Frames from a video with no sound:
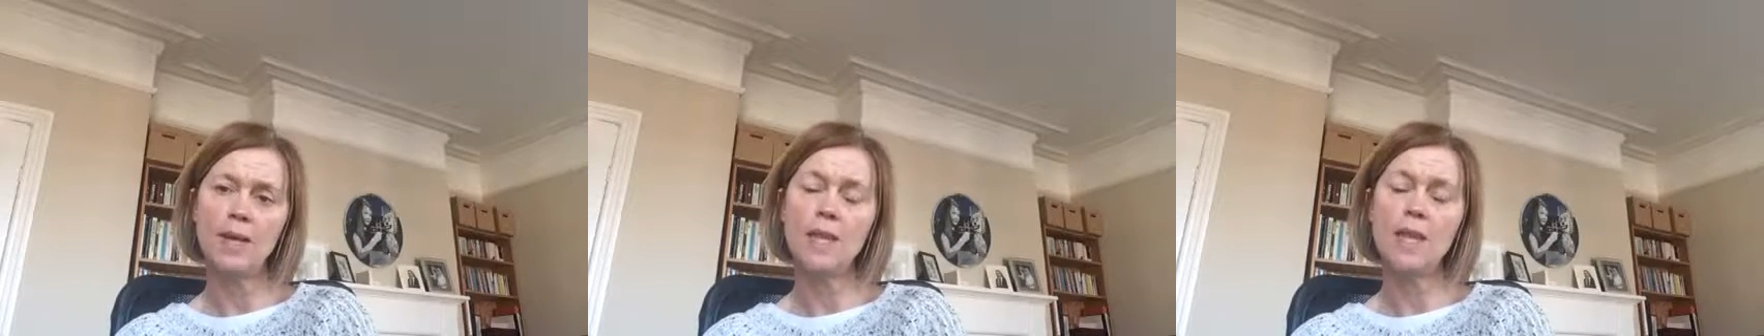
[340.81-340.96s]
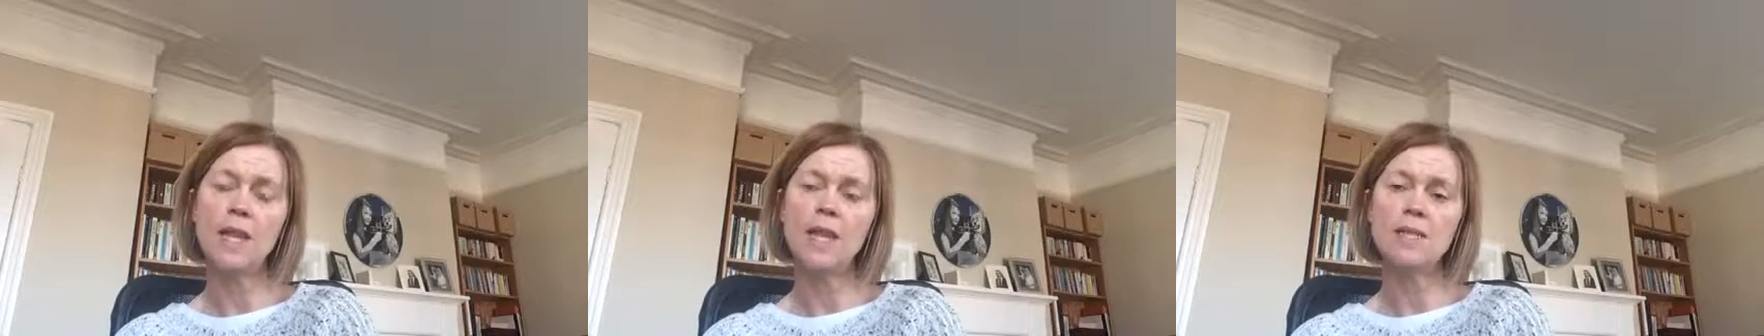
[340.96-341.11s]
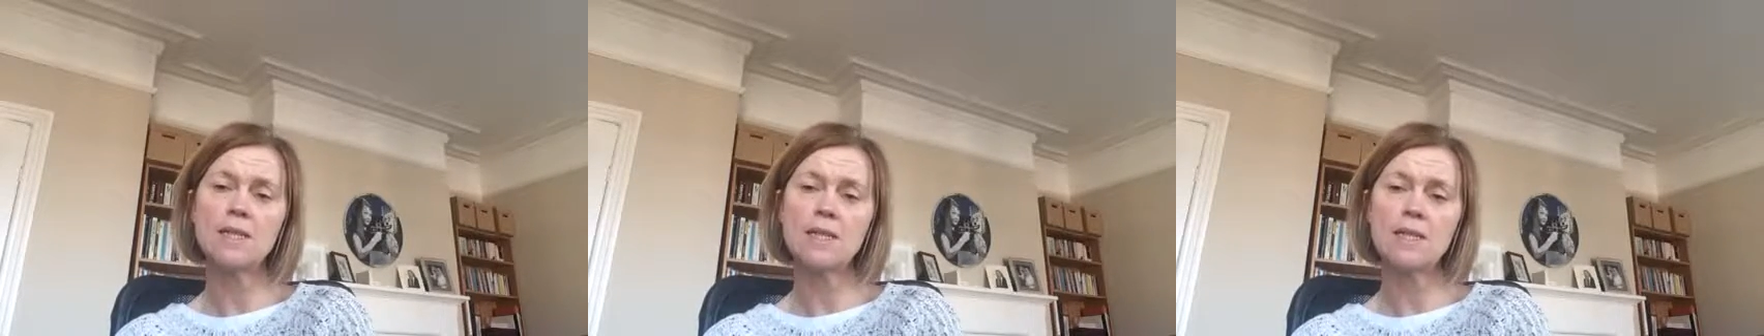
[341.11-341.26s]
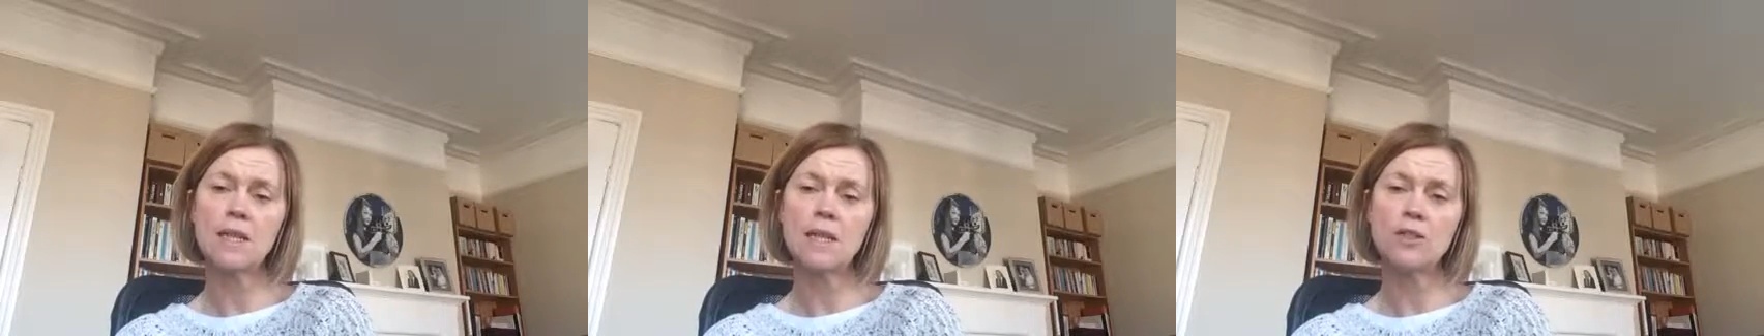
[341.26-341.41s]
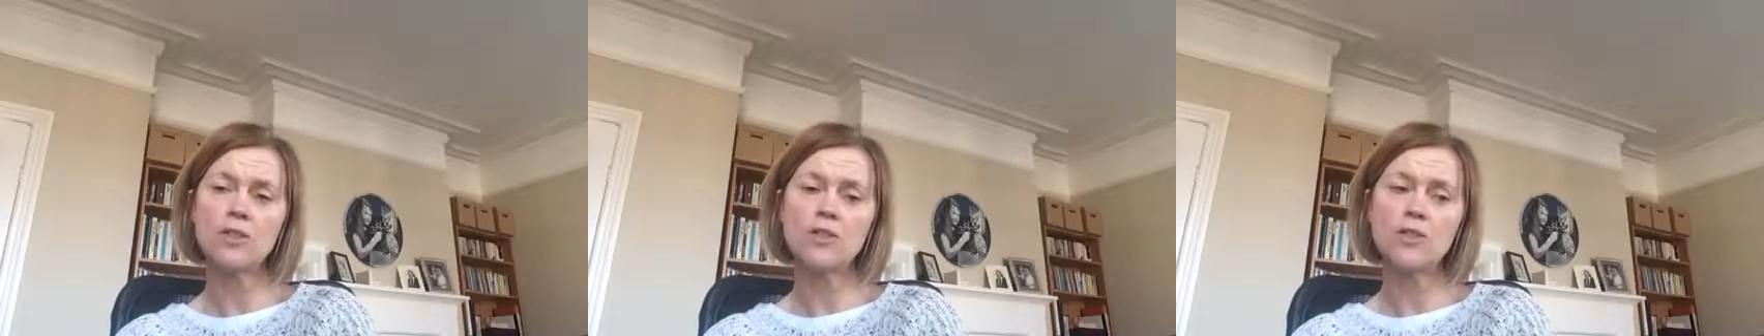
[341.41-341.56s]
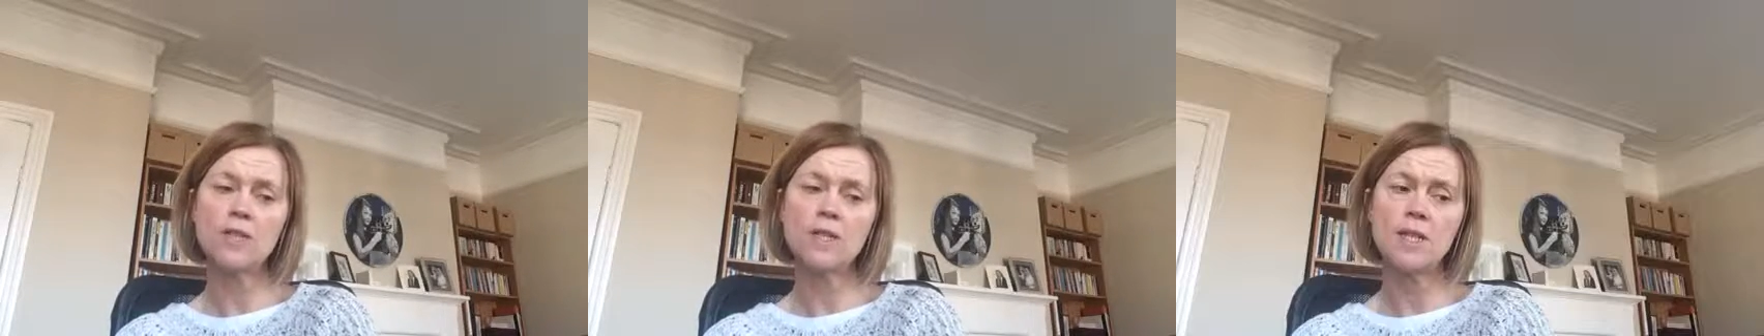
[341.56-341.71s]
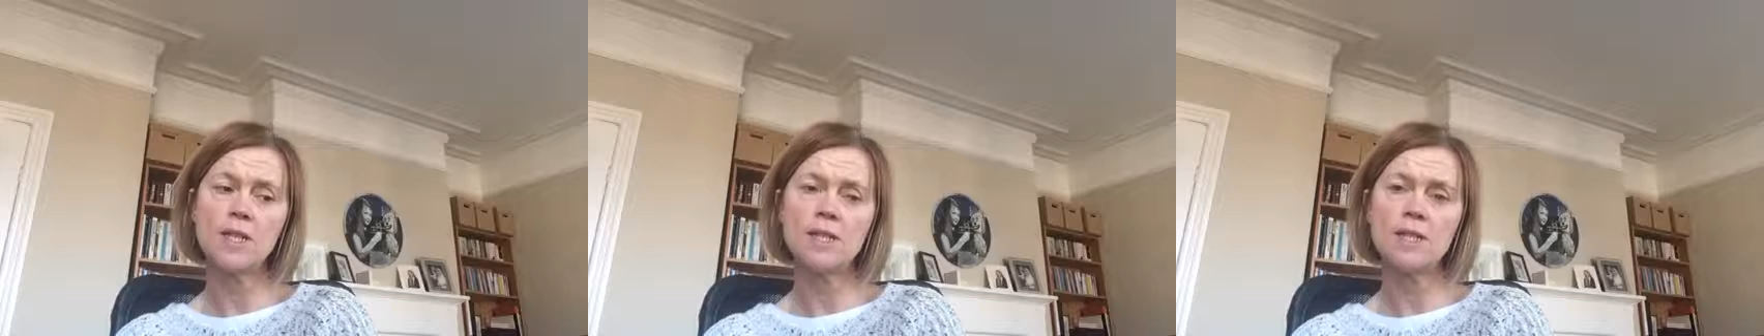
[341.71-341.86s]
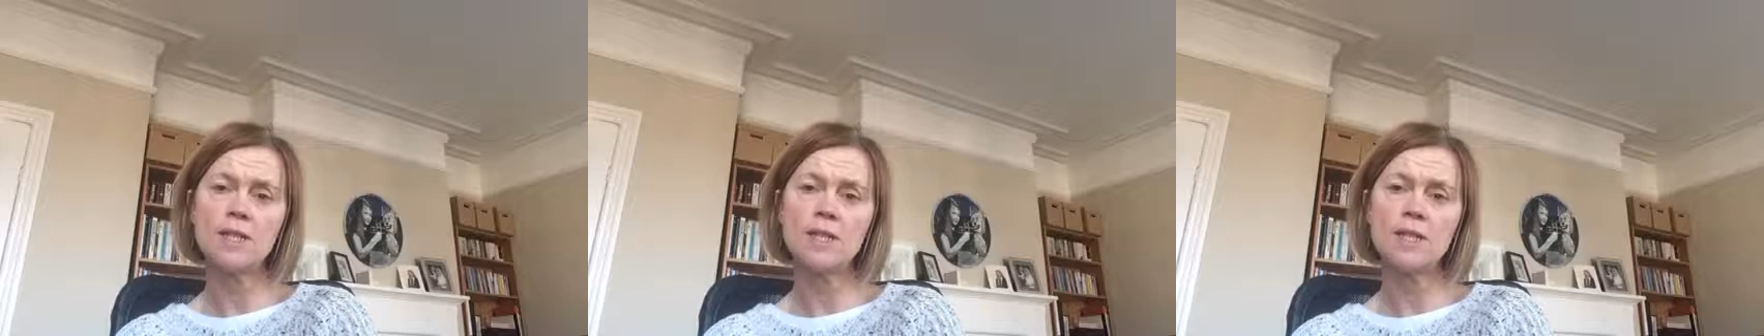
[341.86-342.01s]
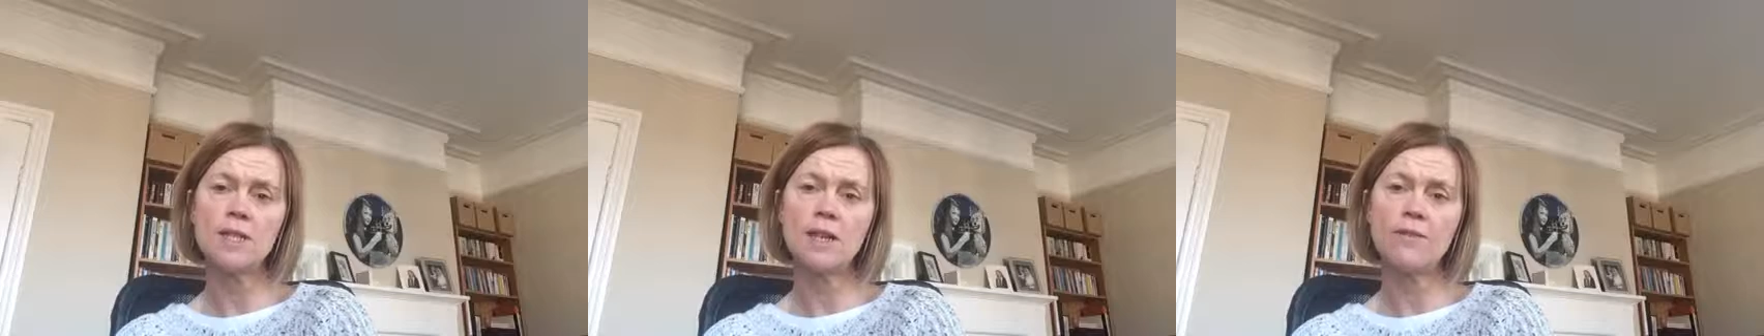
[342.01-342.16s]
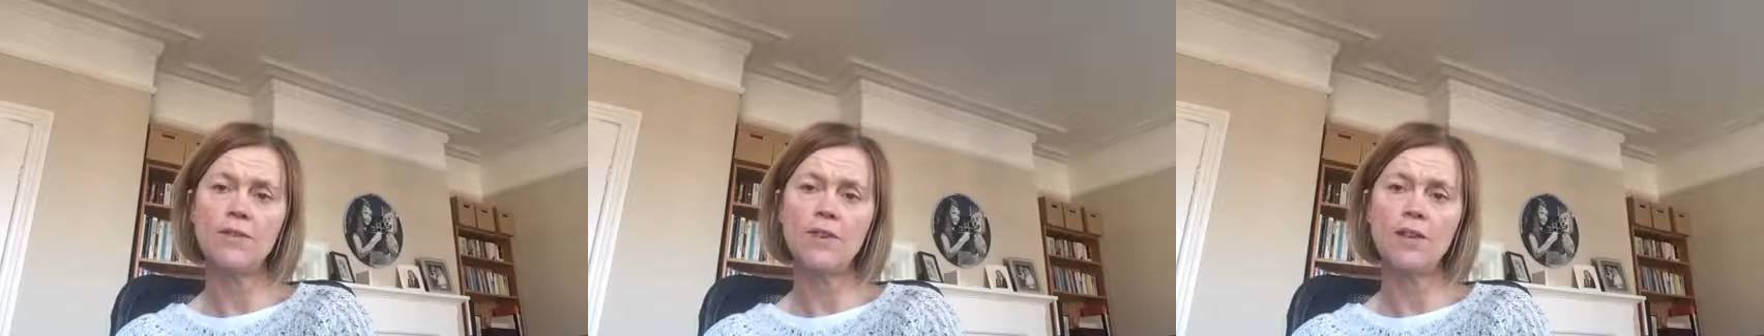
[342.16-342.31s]
and that's section
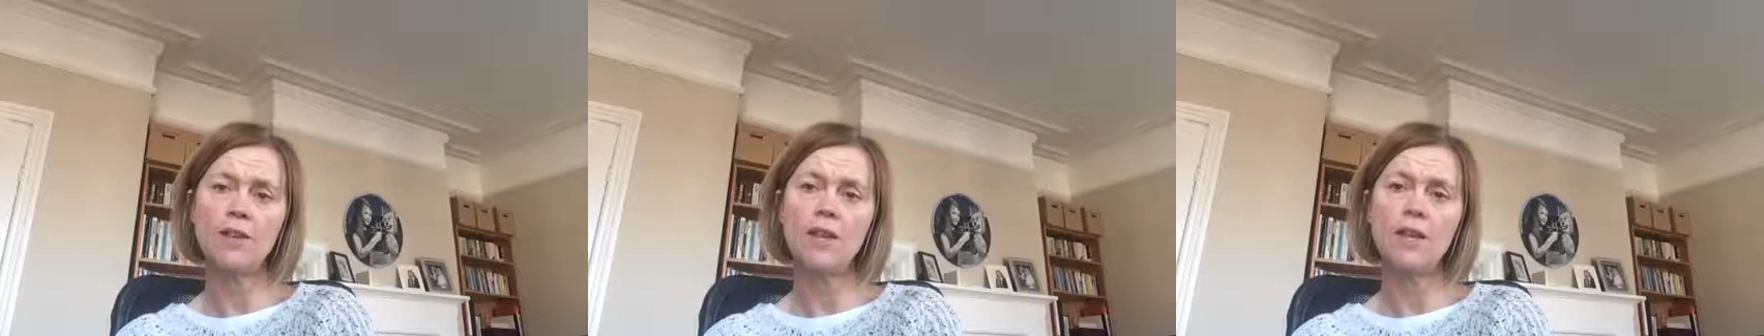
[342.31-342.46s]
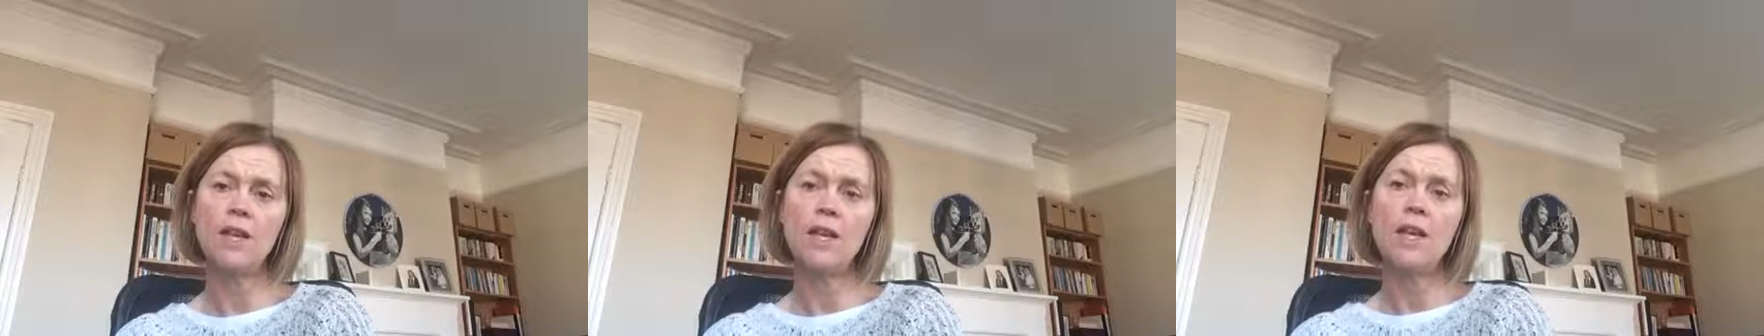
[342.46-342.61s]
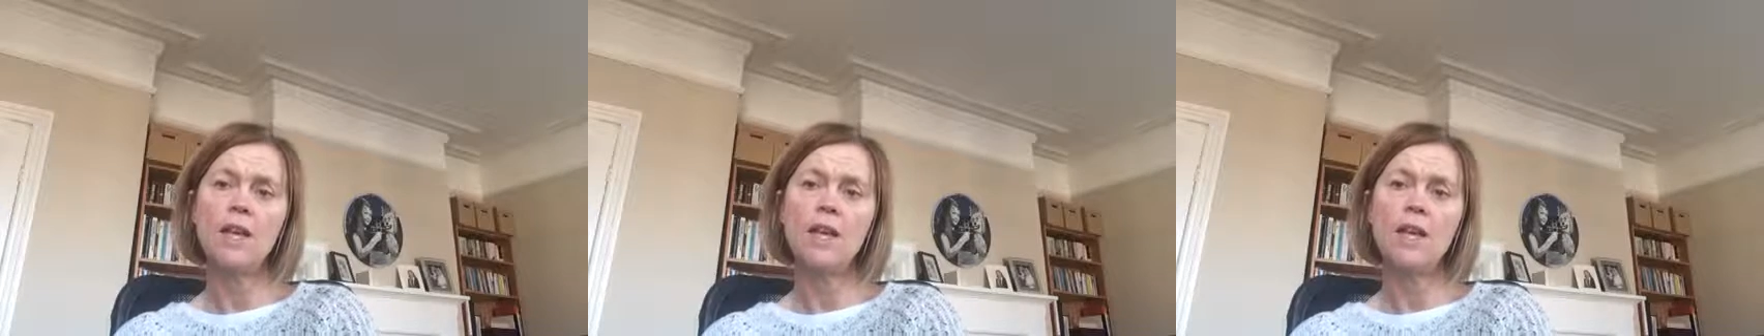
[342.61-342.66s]
67.